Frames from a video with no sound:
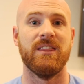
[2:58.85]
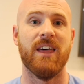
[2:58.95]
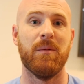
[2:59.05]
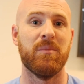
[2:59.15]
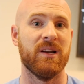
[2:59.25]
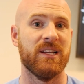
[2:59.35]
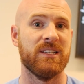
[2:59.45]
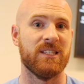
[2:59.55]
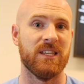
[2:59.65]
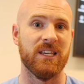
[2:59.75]
that
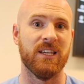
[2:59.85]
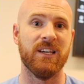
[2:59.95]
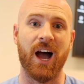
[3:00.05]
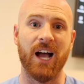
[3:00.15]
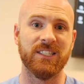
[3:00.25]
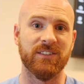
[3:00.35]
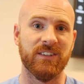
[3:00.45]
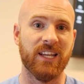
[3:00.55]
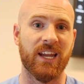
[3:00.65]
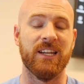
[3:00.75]
brings the cost of
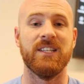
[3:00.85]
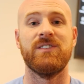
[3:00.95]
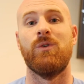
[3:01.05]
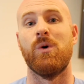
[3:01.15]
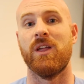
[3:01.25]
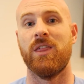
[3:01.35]
attendance for